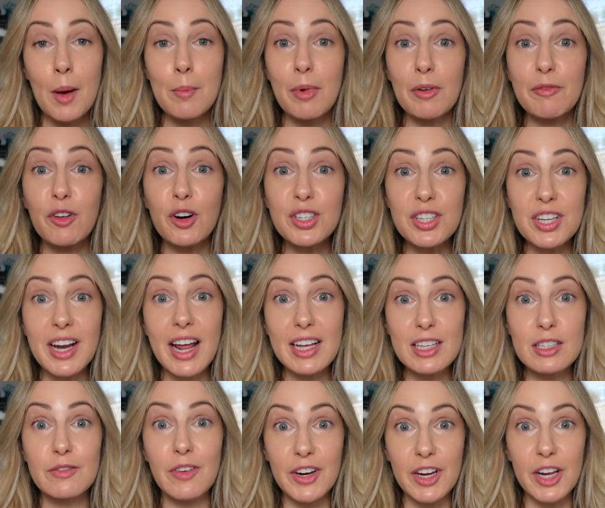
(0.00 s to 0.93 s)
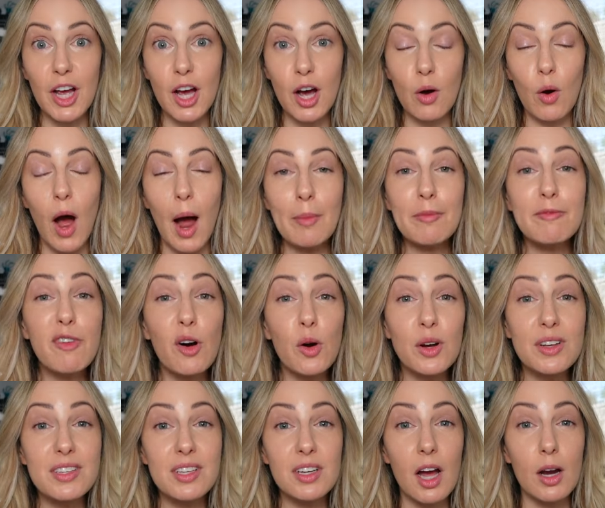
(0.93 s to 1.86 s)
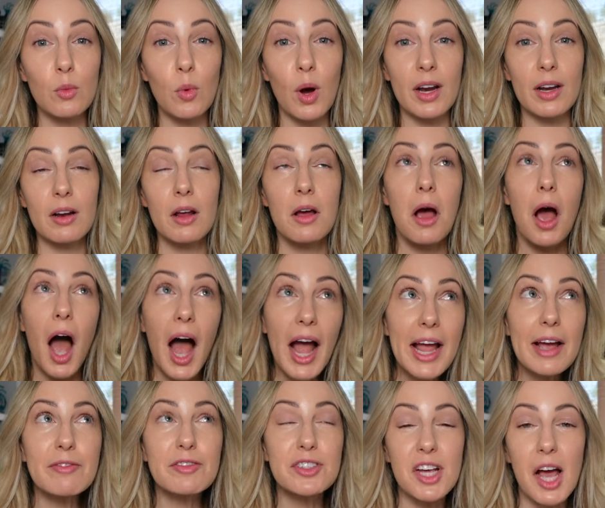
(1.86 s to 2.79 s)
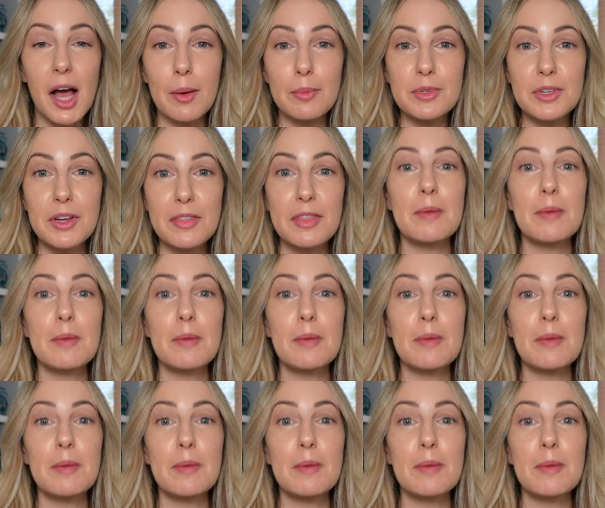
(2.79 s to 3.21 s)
But for today's video, I'm focusing on what I have dubbed